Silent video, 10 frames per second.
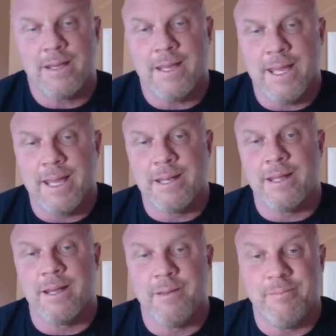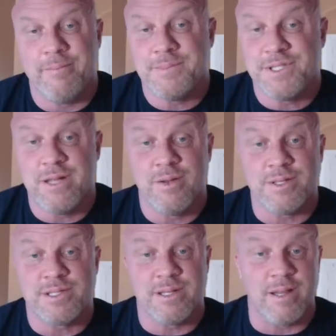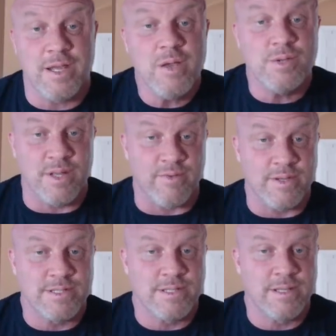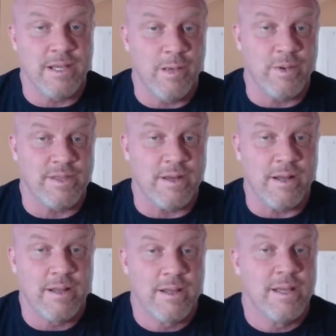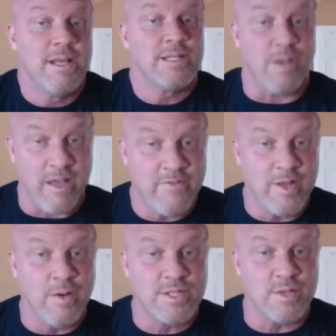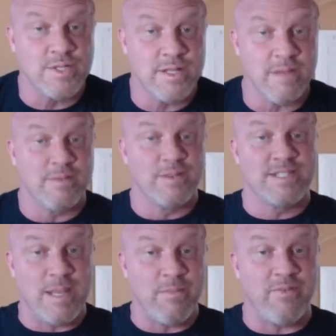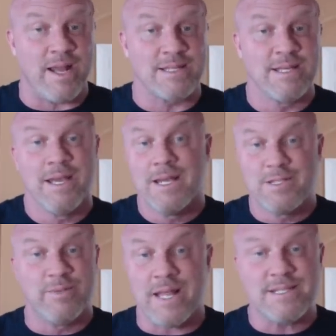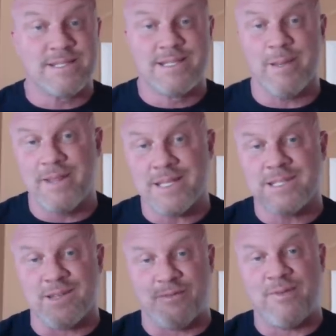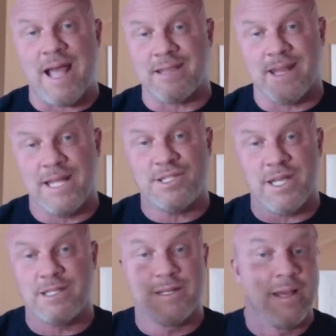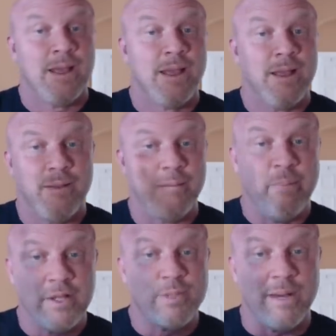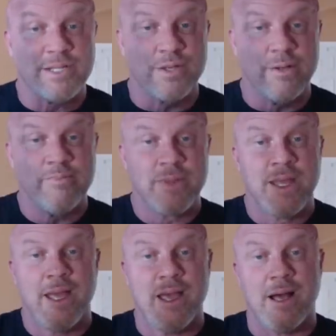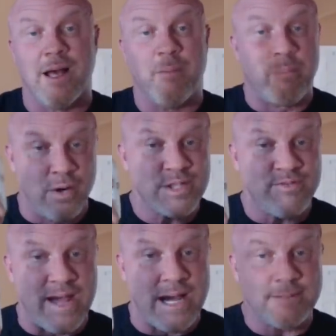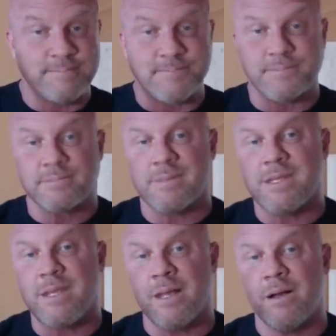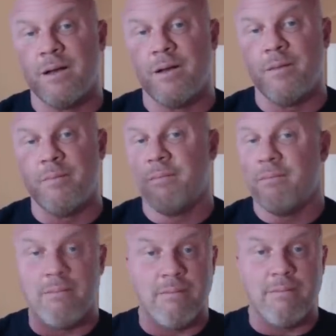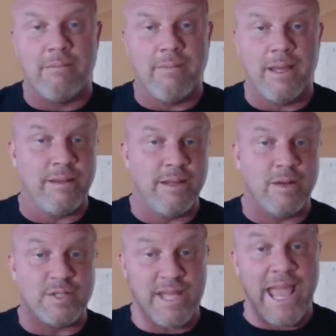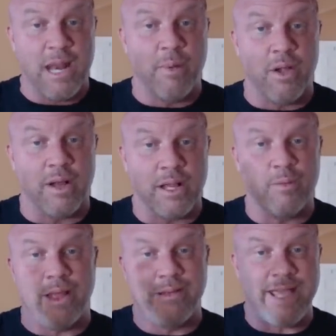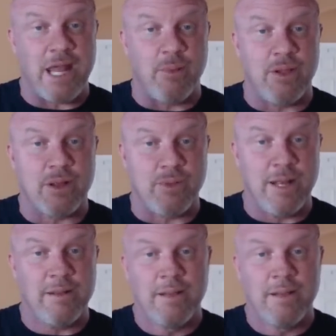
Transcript: and she noticed a huge difference in what you thought. So I've noticed those same effects. So that's just a fact that HGH builds muscle, burns fat, and it's anabolic rather than catabolic, right?